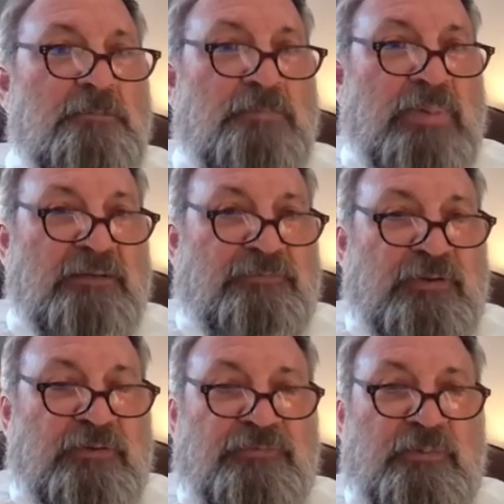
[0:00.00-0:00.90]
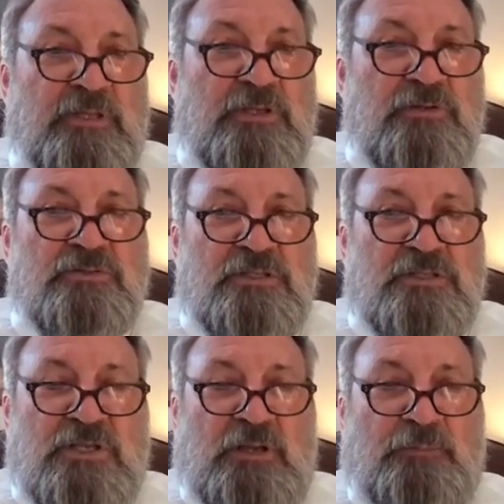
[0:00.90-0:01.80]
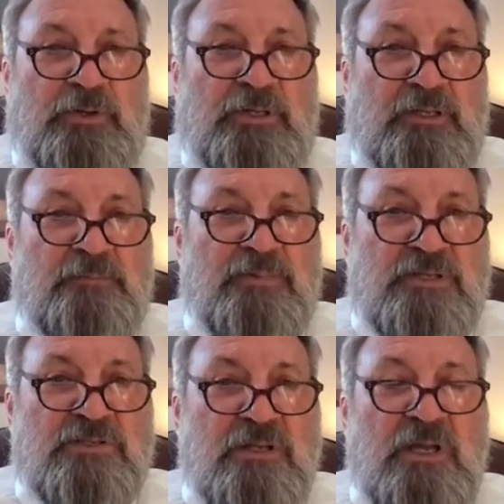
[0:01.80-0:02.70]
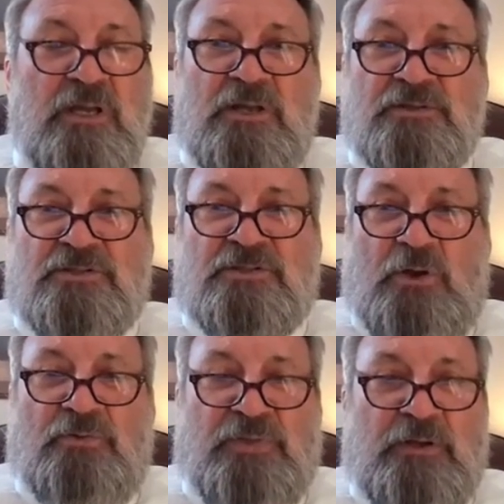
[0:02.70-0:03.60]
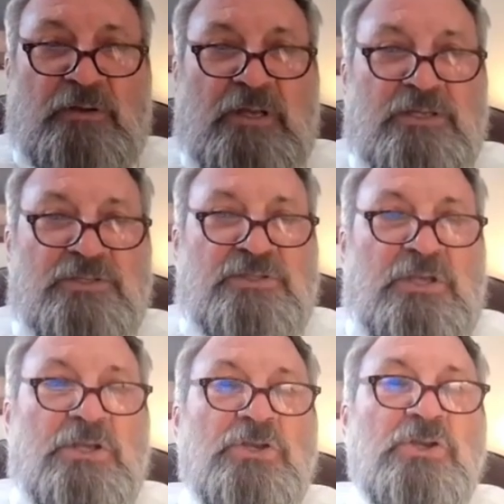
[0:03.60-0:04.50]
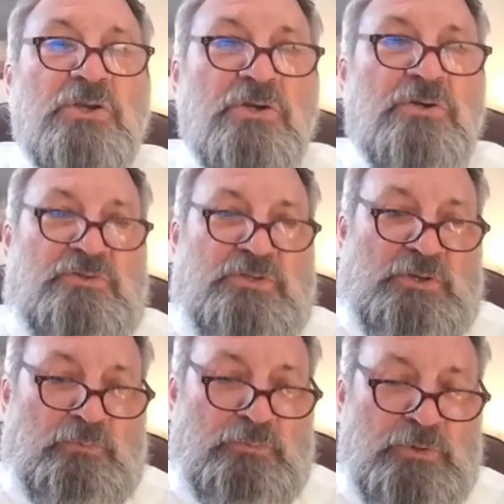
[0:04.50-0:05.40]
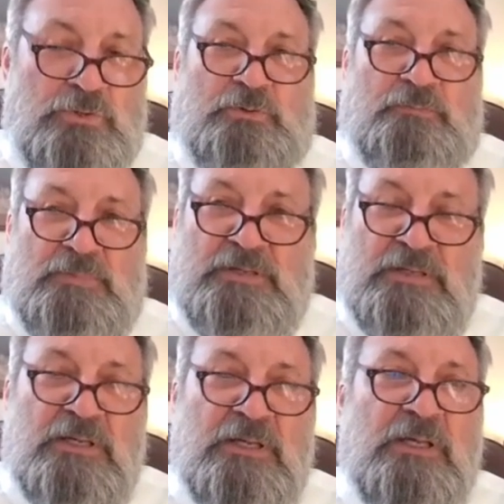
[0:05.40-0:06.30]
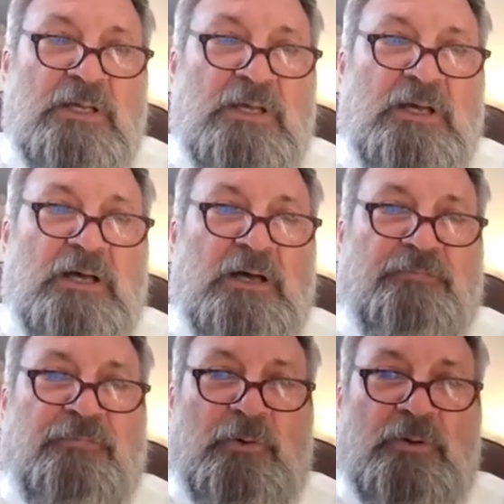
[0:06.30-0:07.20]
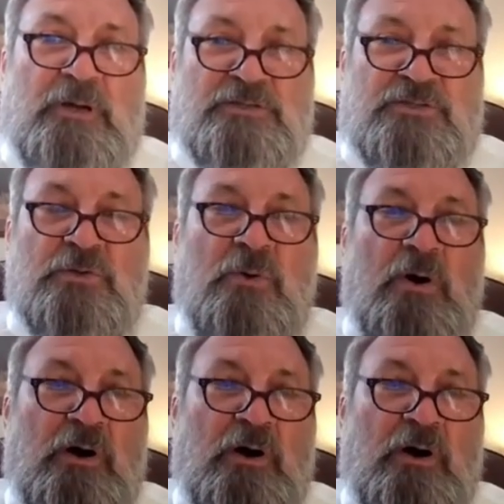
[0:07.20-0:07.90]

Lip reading: benefit from the use of checkpoint inhibition. So there is huge room for us to